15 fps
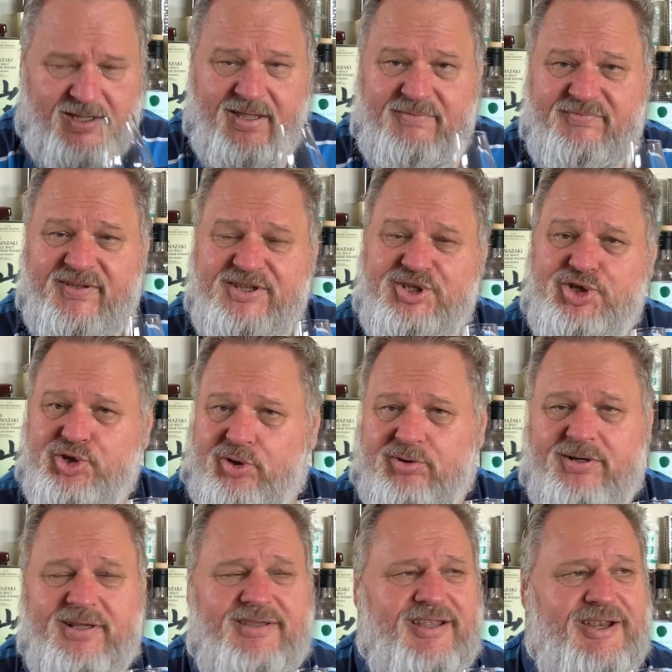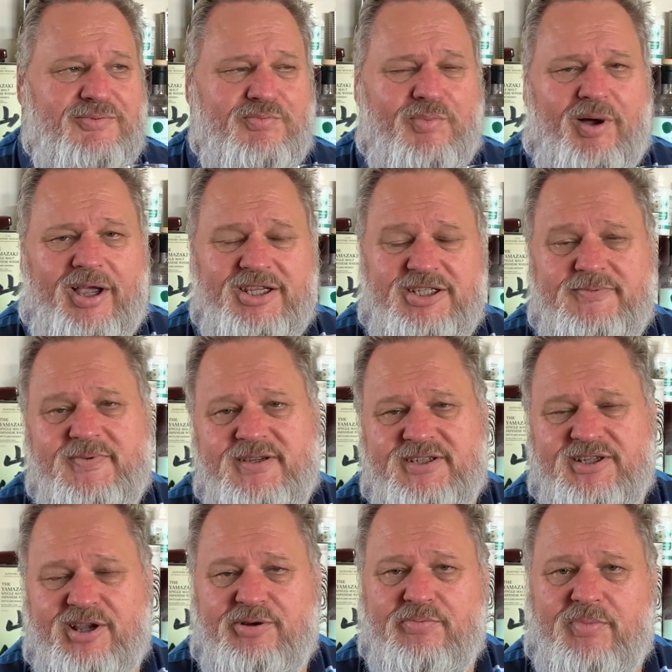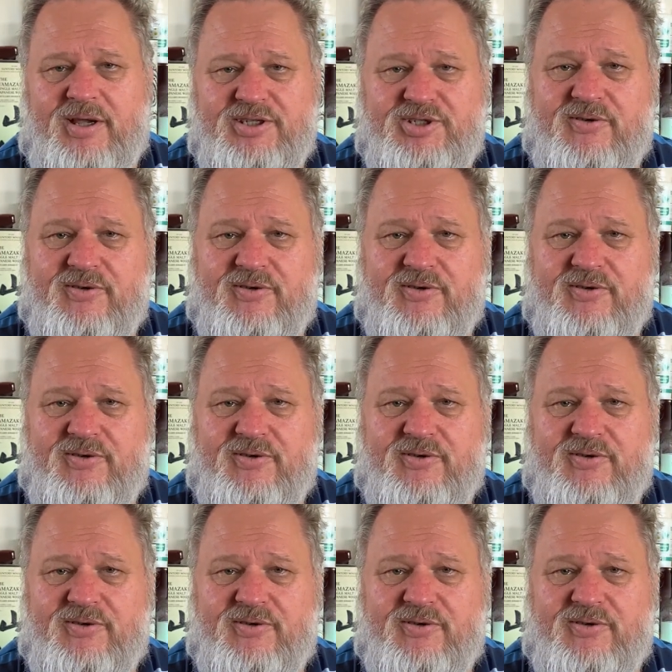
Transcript: The chocolate reminds me so much